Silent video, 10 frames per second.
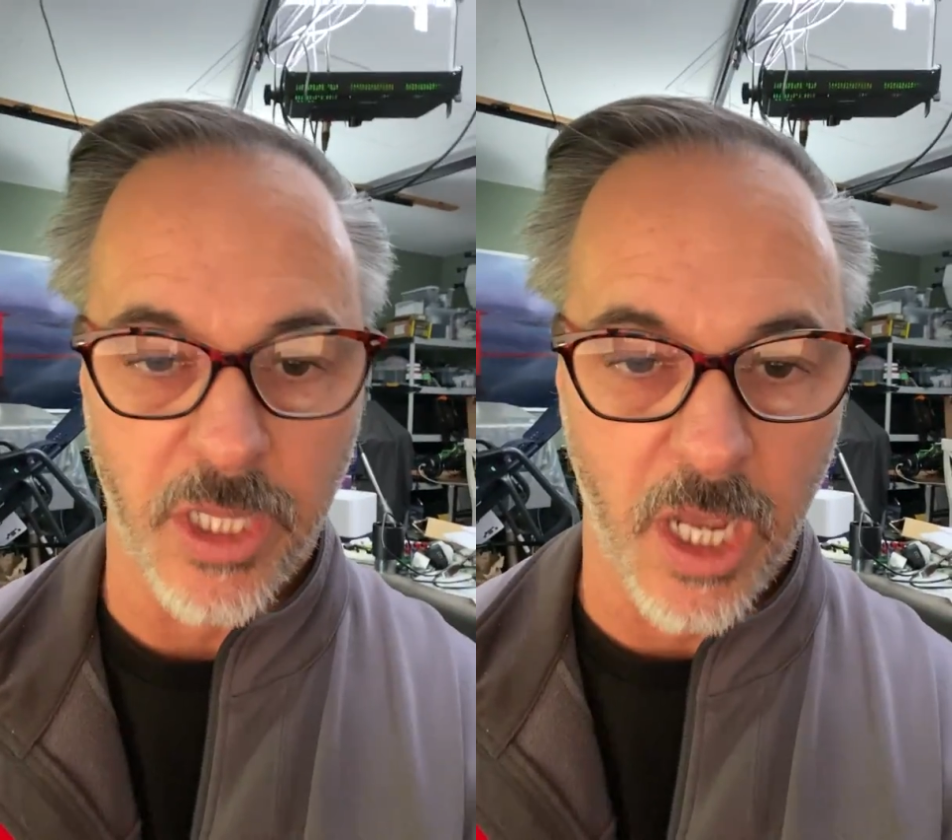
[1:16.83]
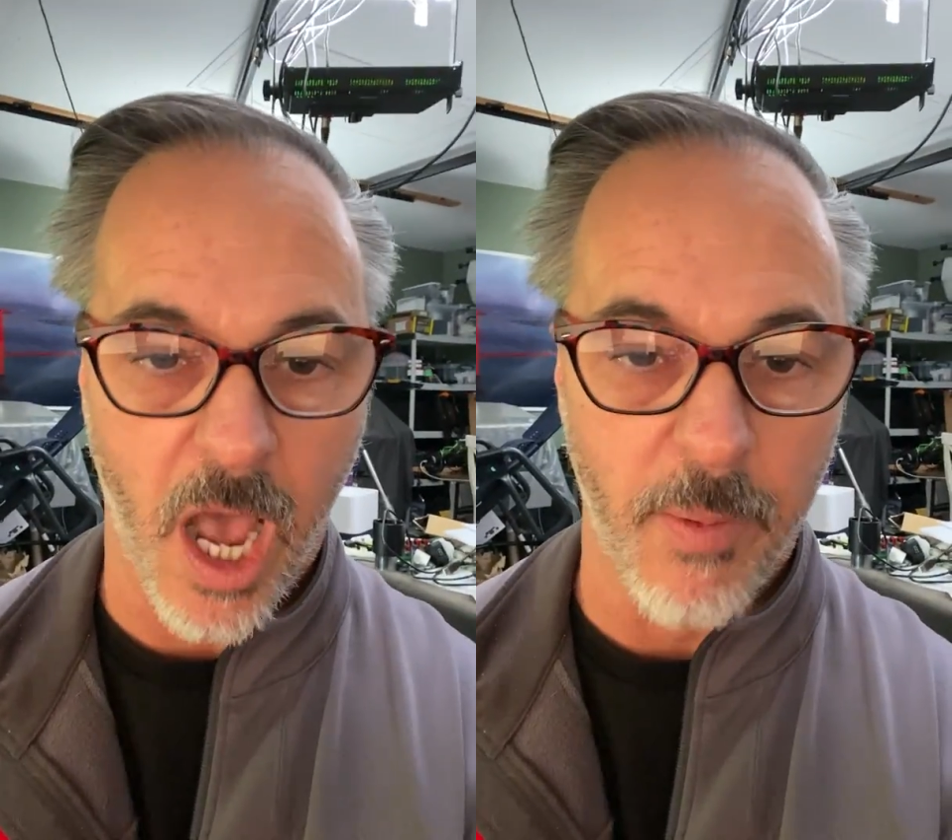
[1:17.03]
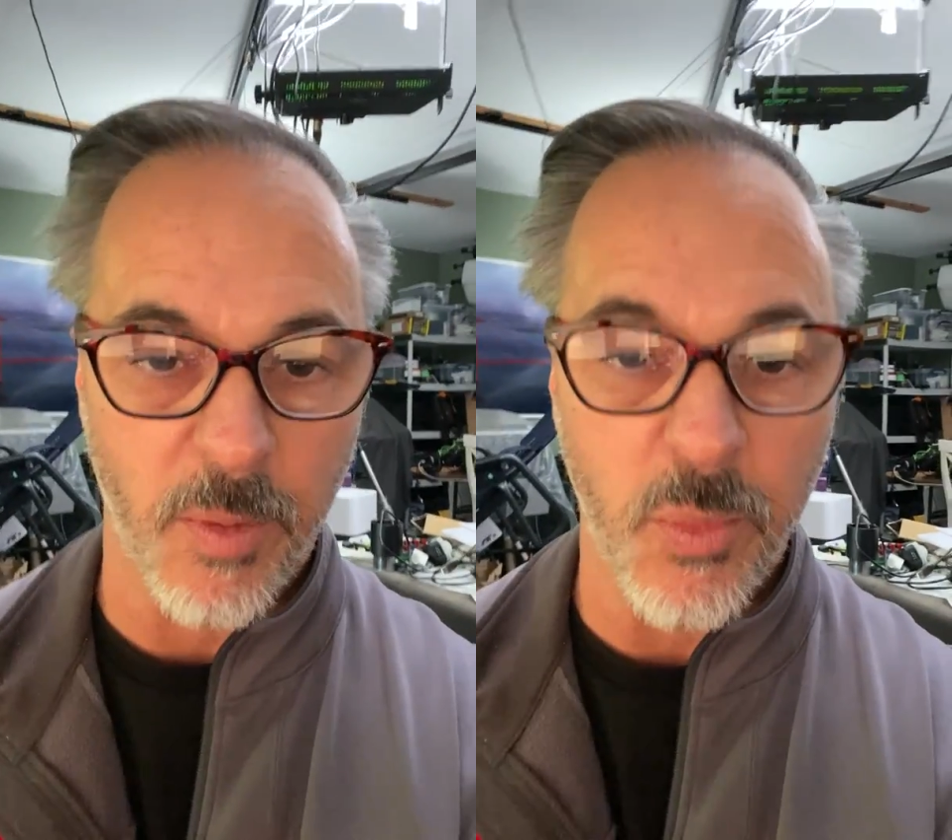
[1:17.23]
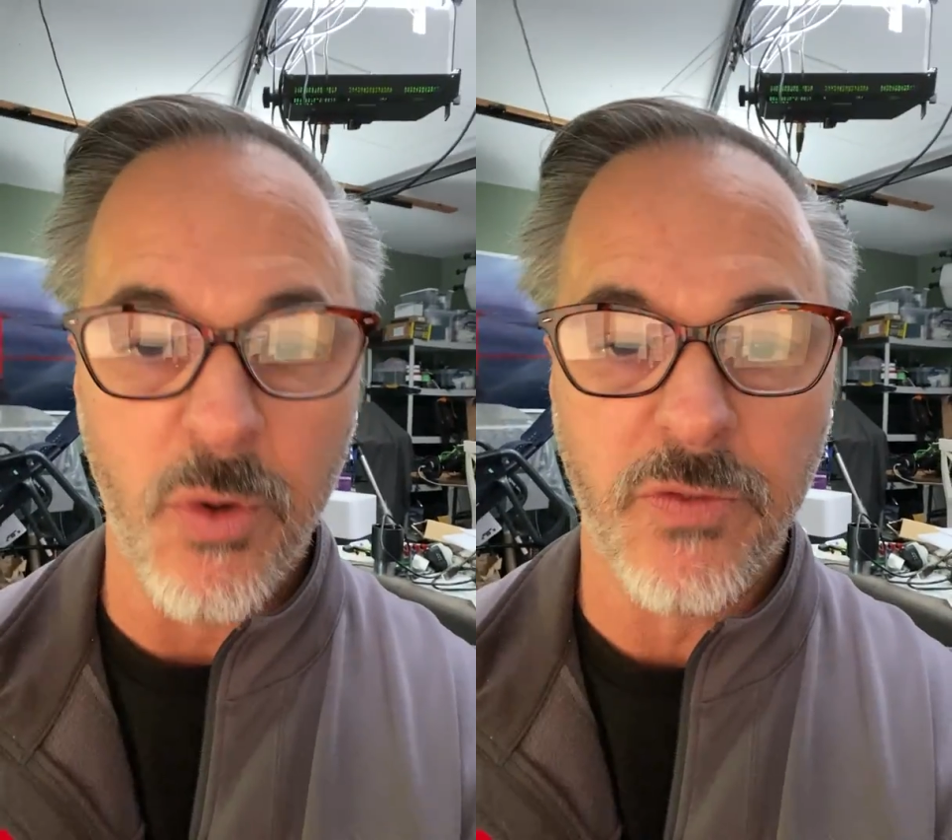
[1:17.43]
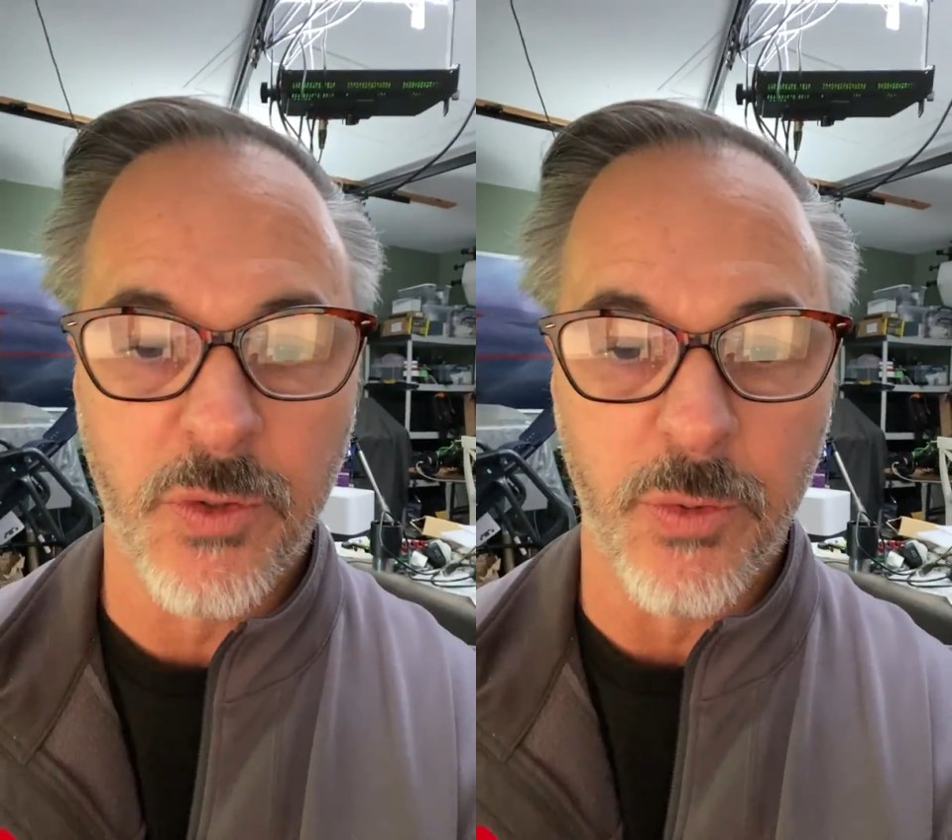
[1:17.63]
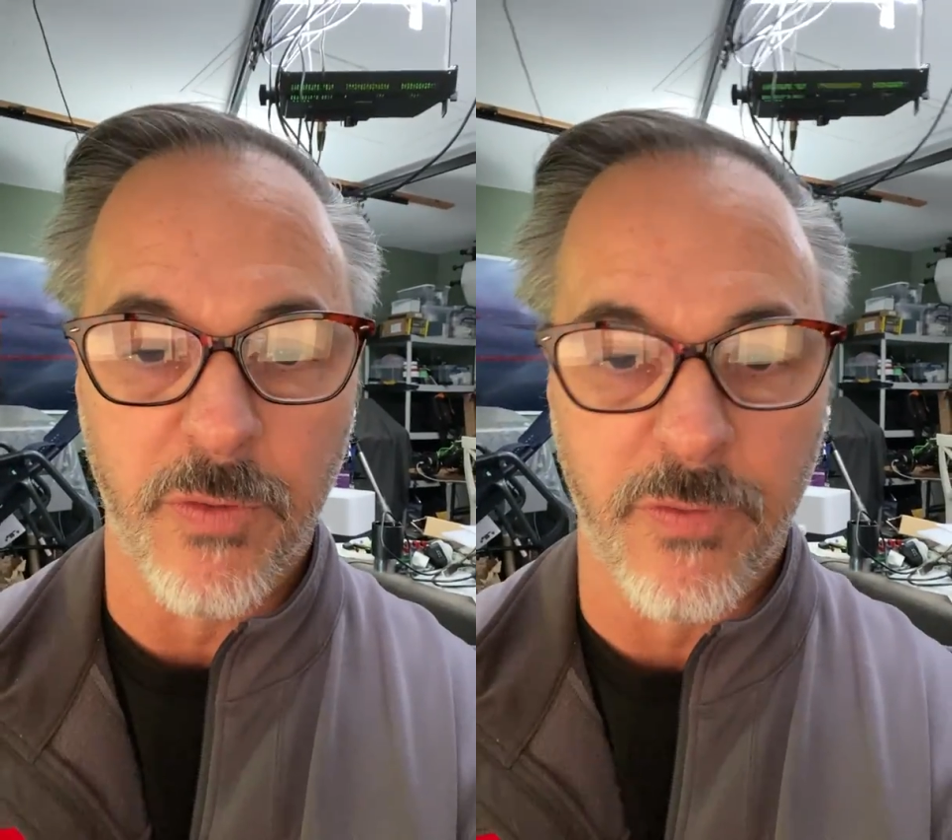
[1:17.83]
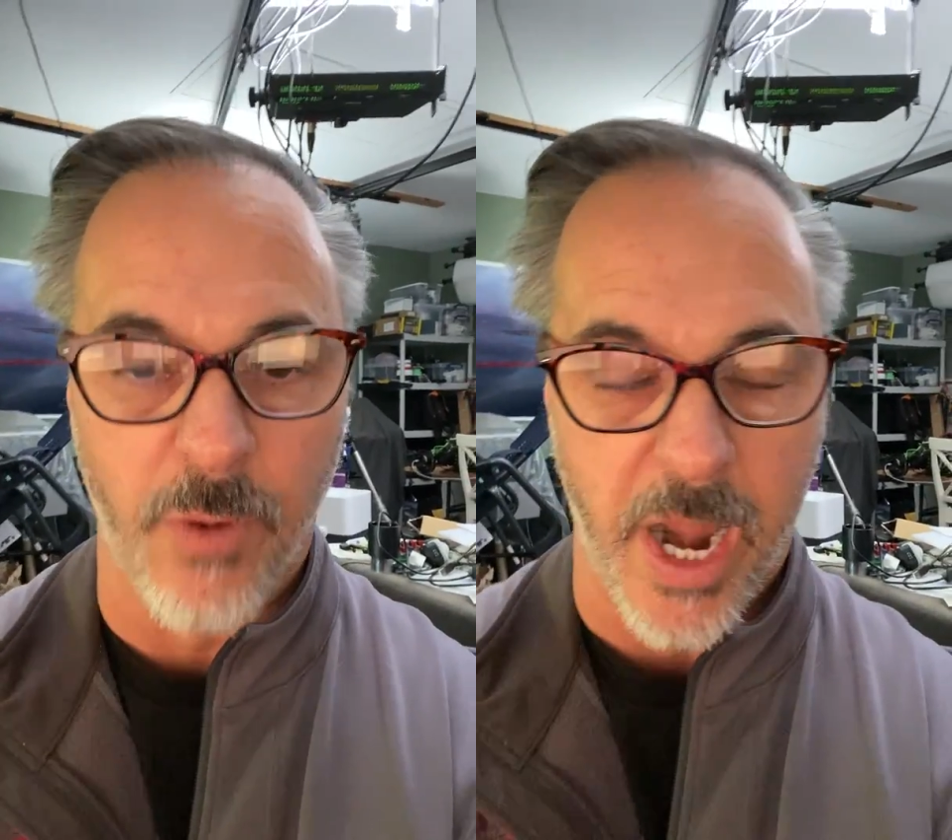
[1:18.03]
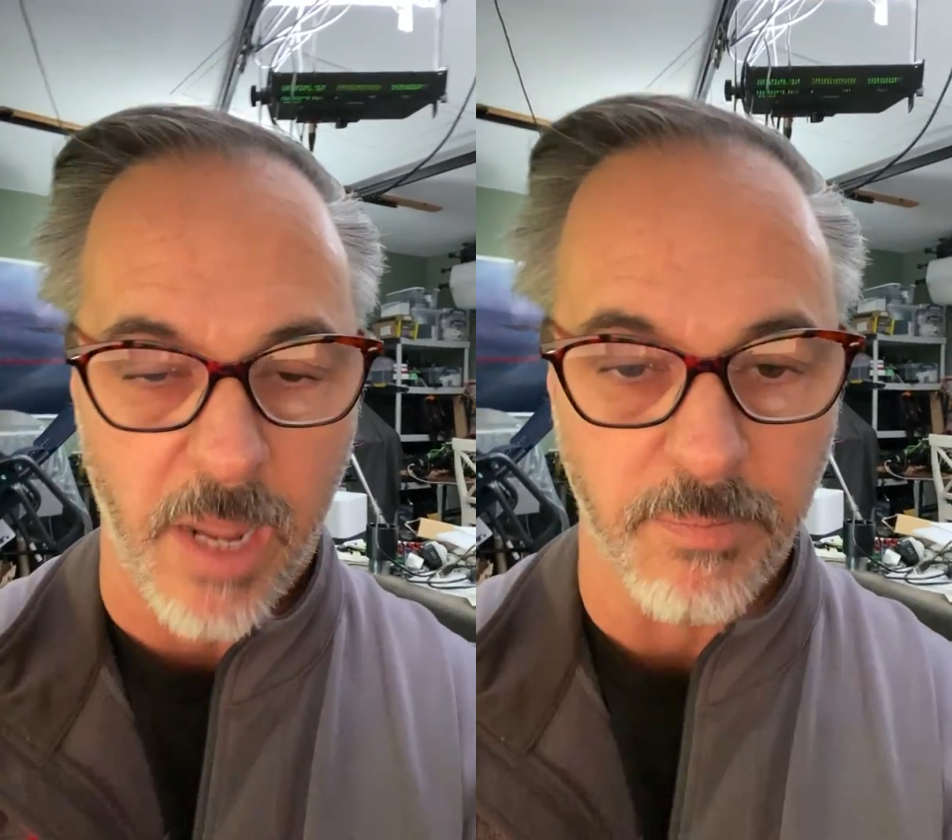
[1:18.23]
the comet moves through the
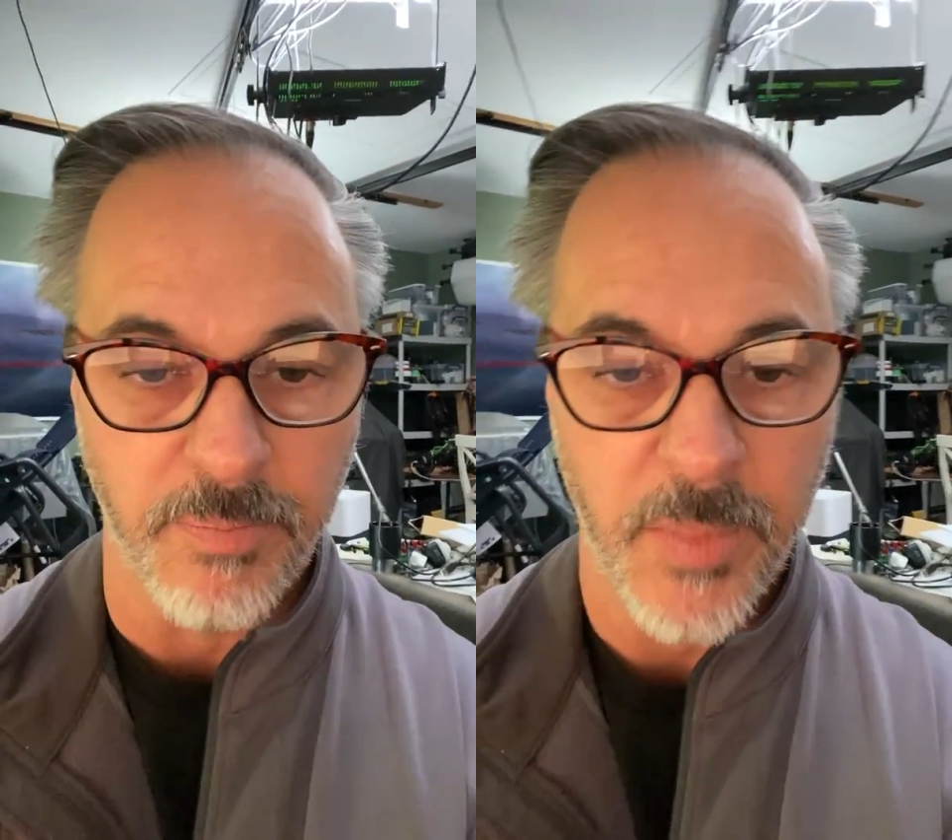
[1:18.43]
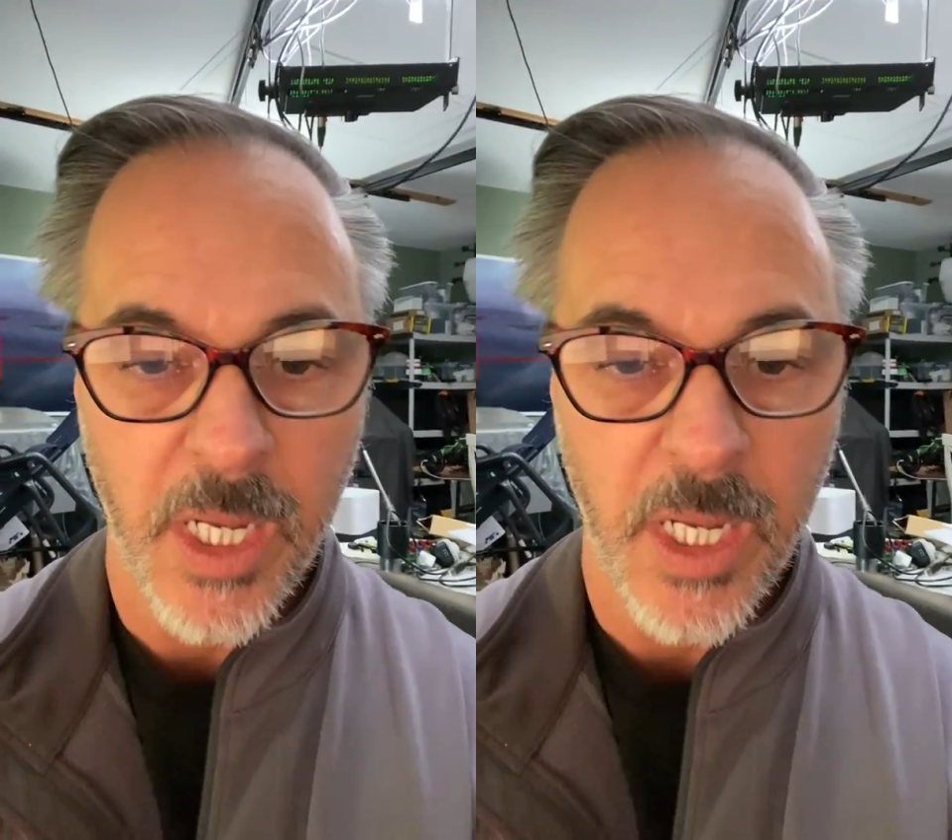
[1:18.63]
frame.